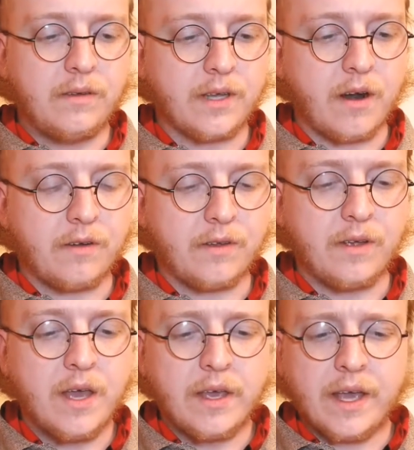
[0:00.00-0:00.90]
said
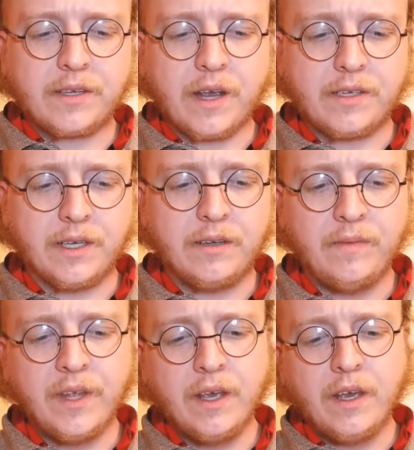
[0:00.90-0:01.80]
Arthur. Yes, I did.
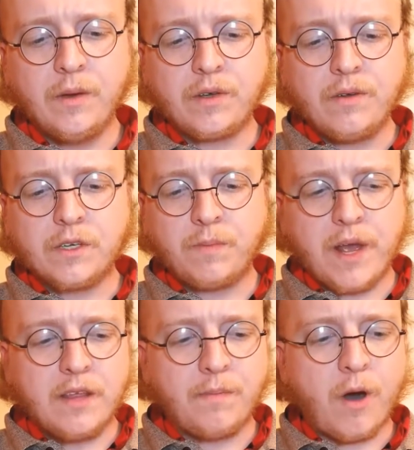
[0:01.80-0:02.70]
It was on
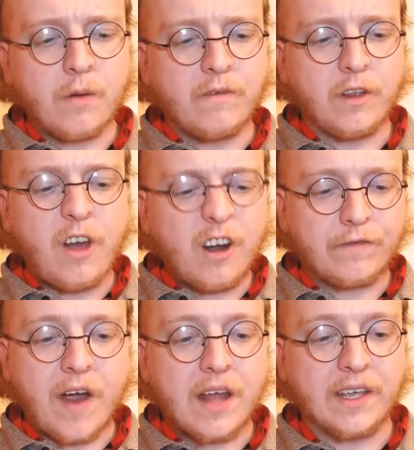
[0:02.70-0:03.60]
display in the bottom of a locked
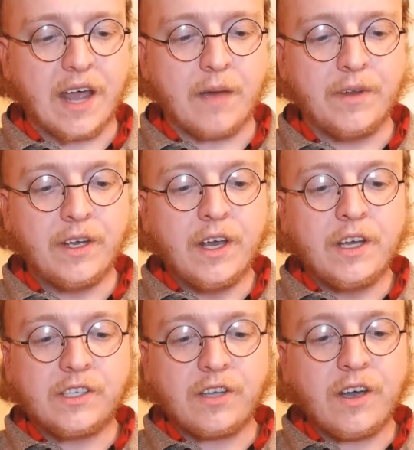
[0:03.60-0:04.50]
filing cabinet,
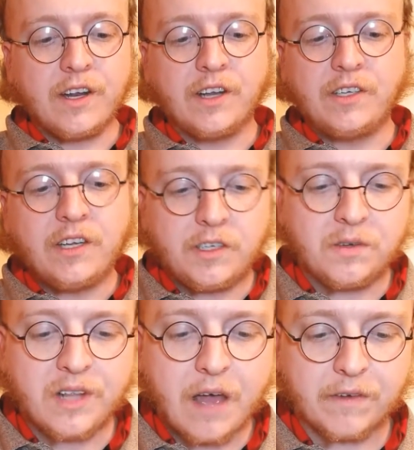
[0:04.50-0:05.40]
stuck in a
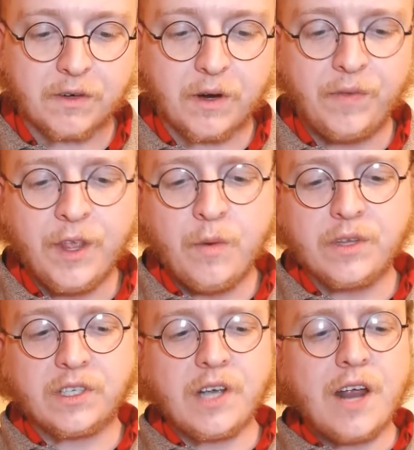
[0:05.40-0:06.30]
disused lavatory,
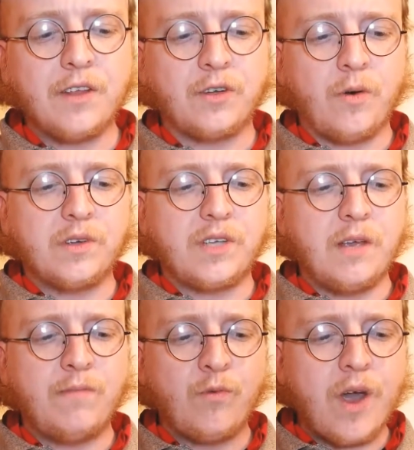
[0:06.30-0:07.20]
with a sign on the door
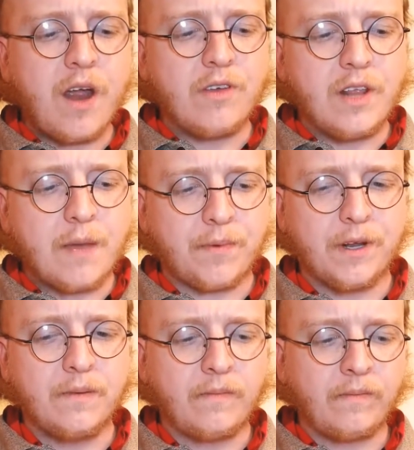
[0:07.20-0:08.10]
saying, "Beware the
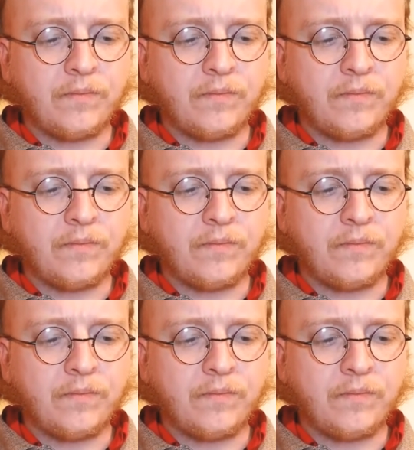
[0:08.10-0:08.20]
leopard."